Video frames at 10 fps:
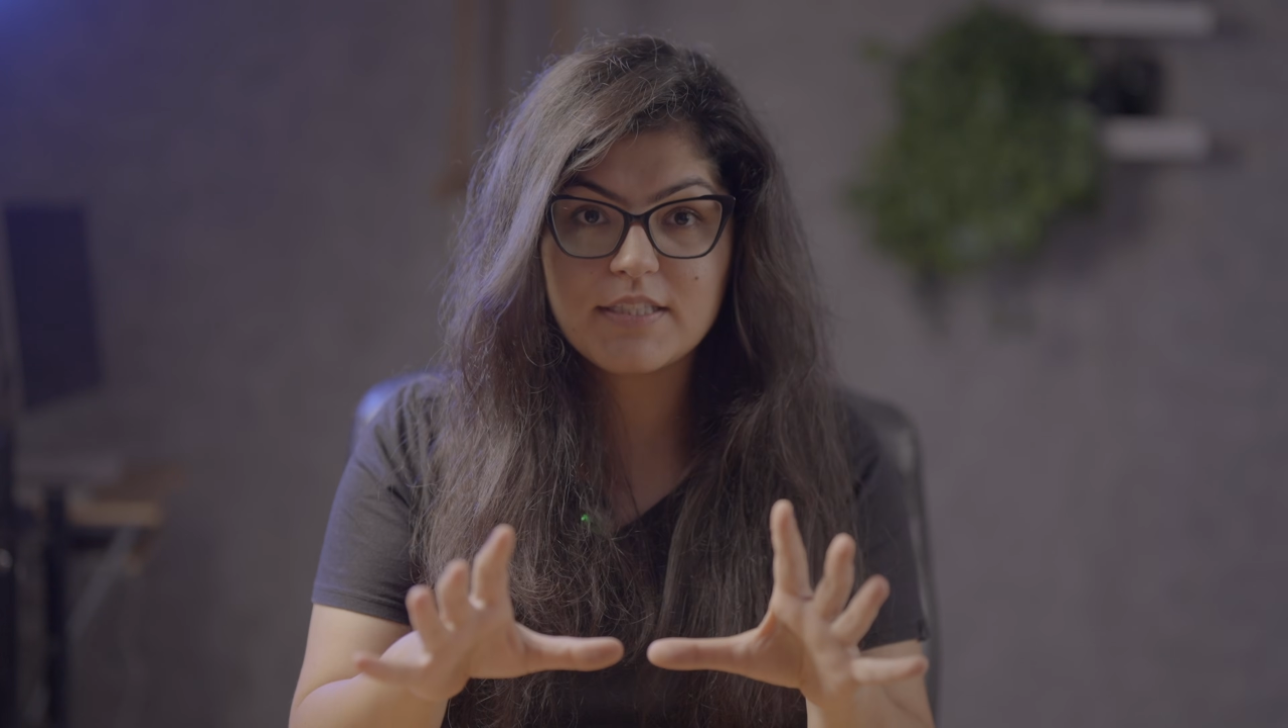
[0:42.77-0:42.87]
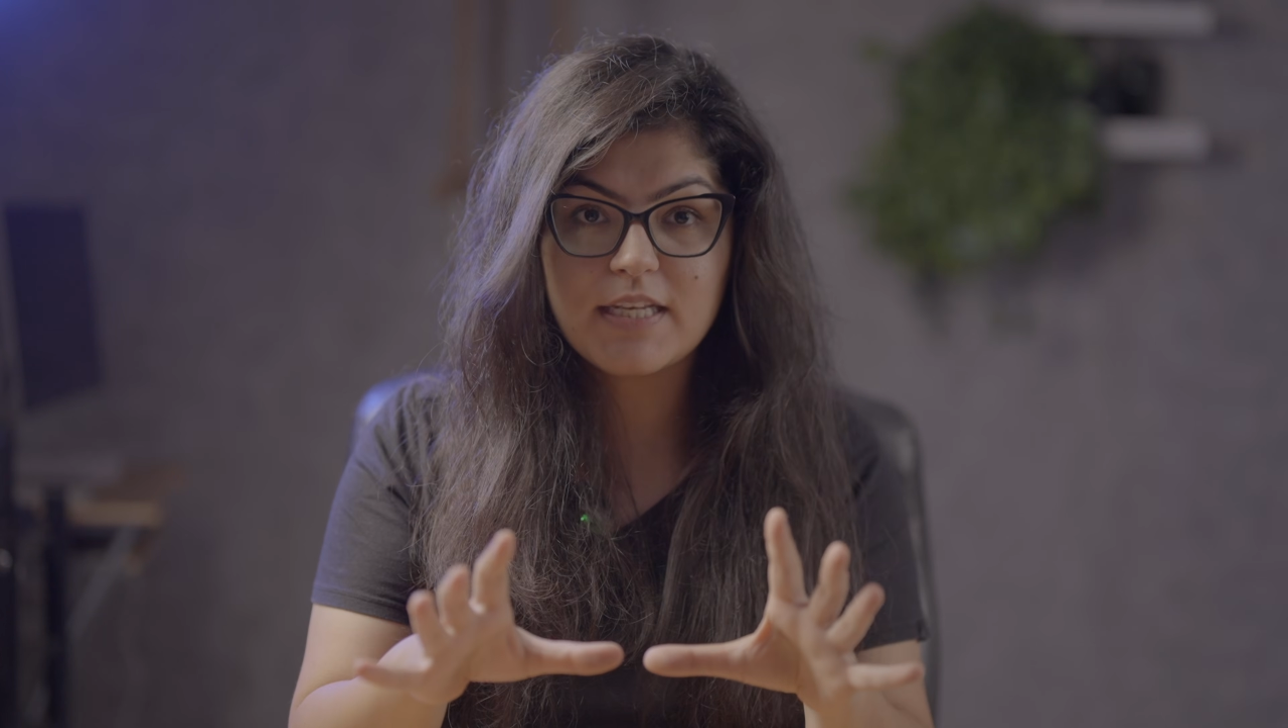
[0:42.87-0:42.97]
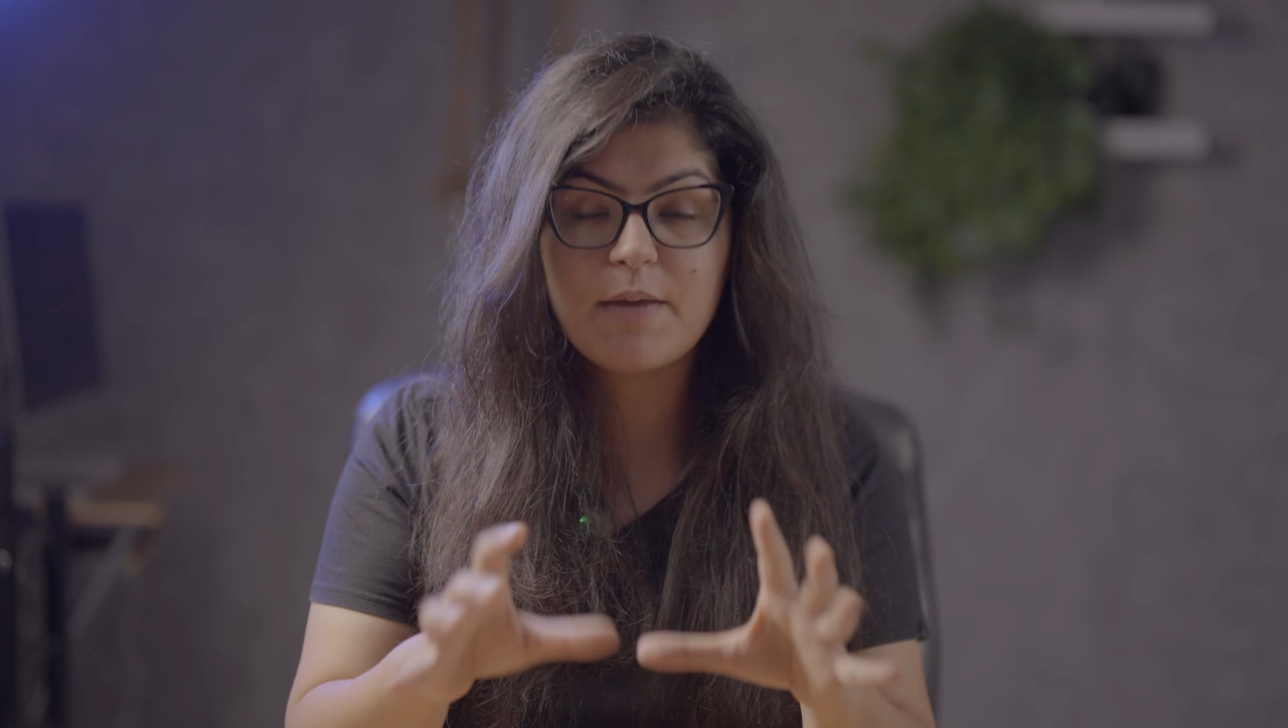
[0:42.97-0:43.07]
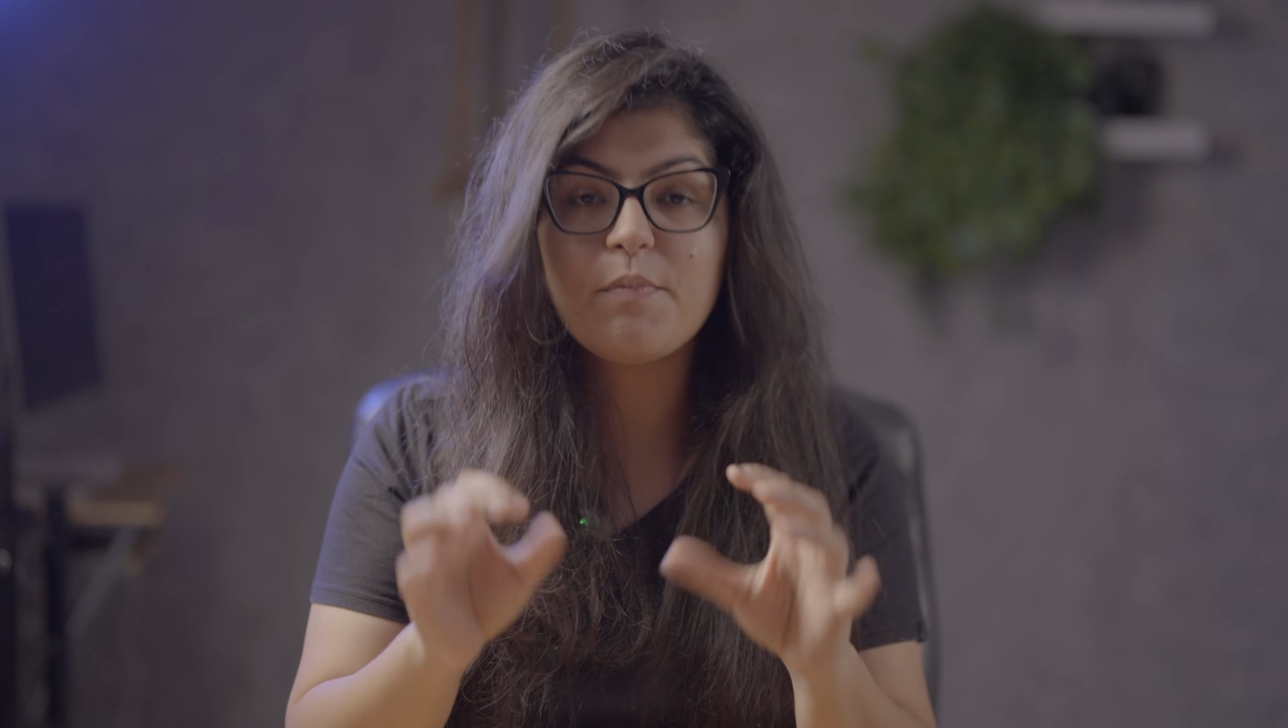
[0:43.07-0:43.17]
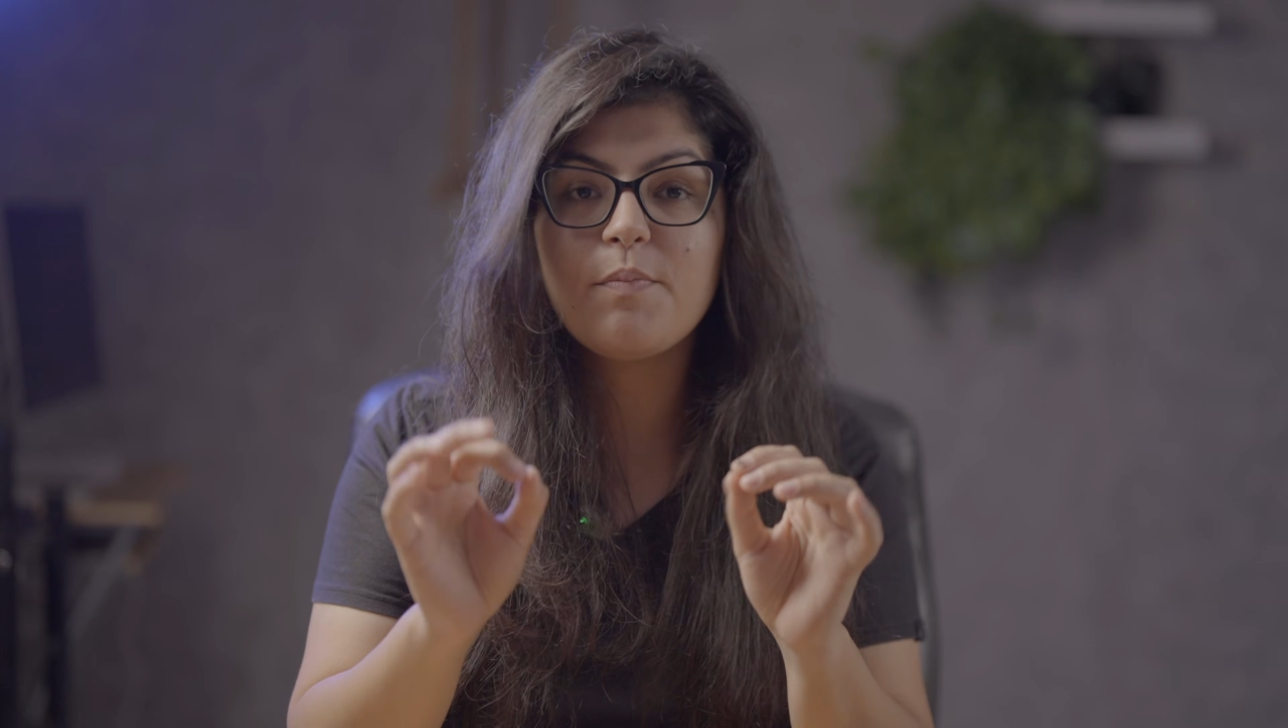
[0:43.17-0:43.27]

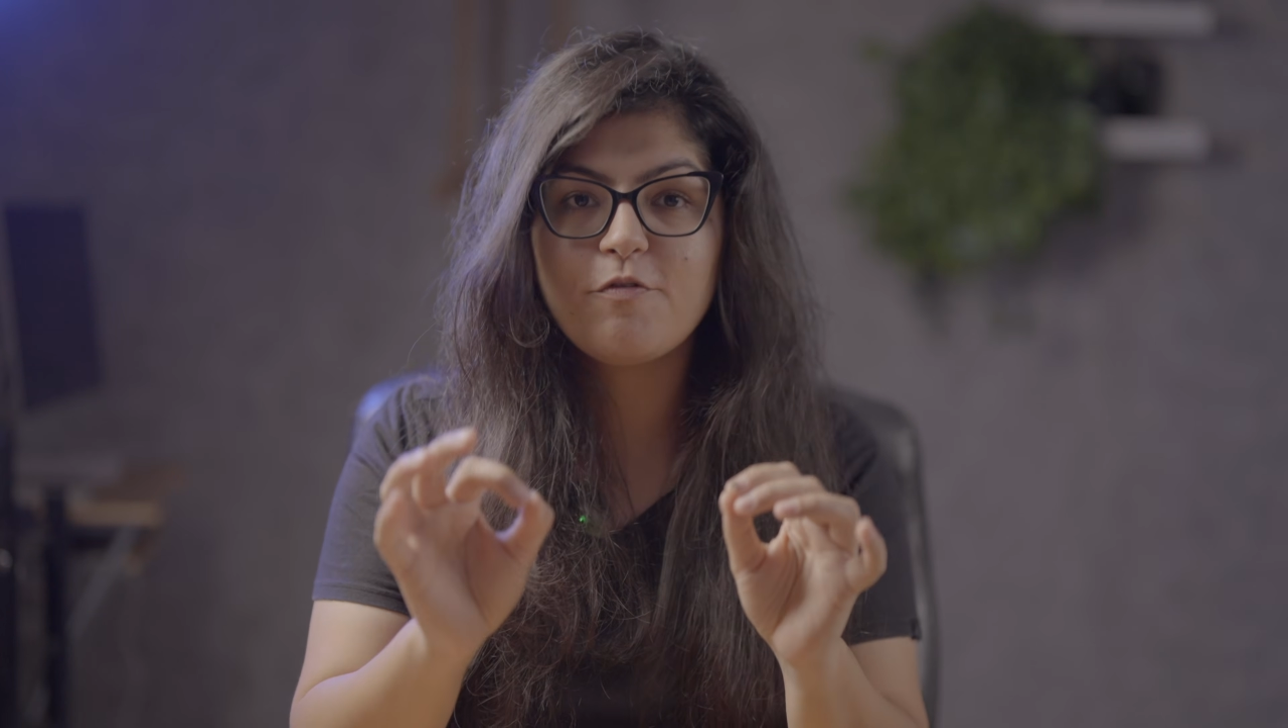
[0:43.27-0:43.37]
disclaimer